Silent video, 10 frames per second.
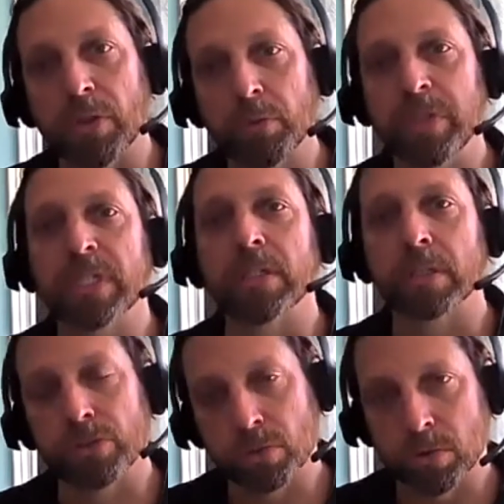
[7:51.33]
that we can
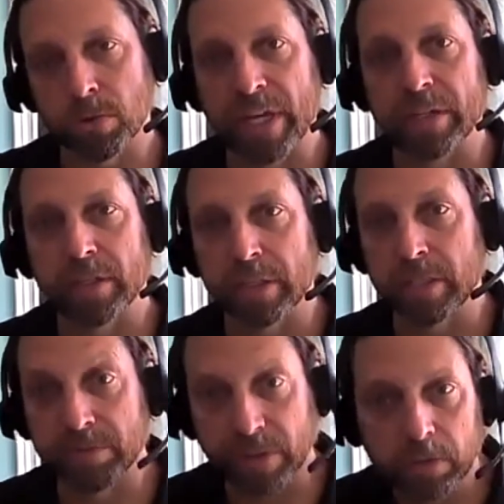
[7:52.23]
control that
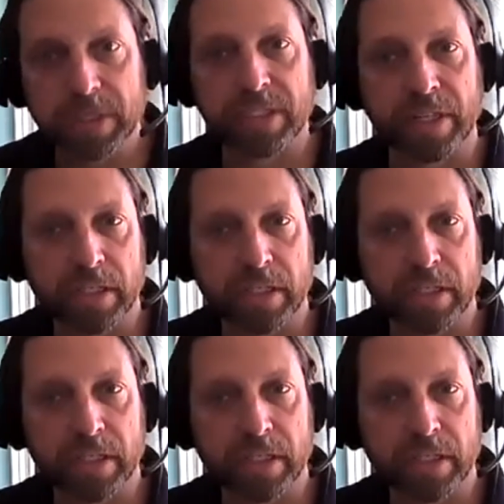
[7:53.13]
environment and that